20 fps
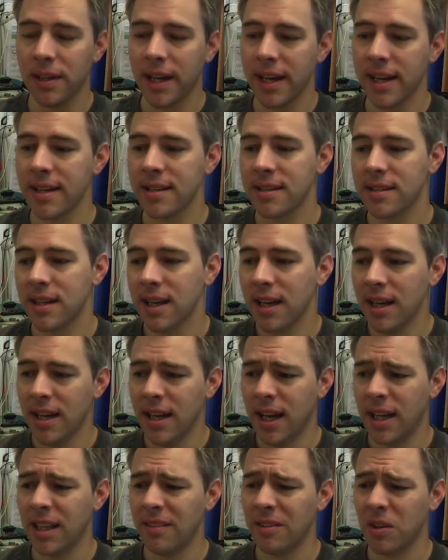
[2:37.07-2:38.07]
layers
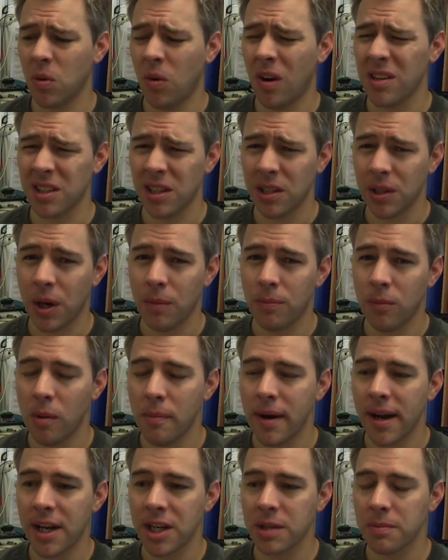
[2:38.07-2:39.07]
and that requires a lot more
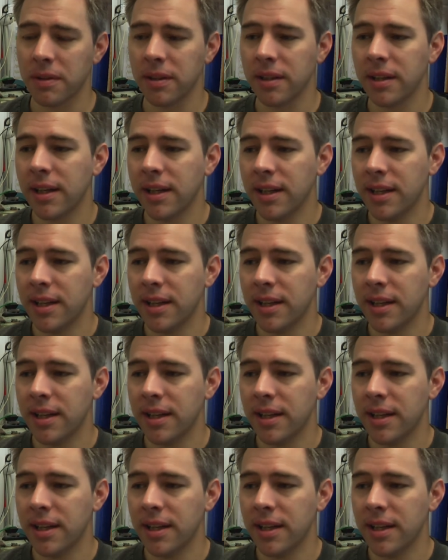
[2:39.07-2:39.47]
management.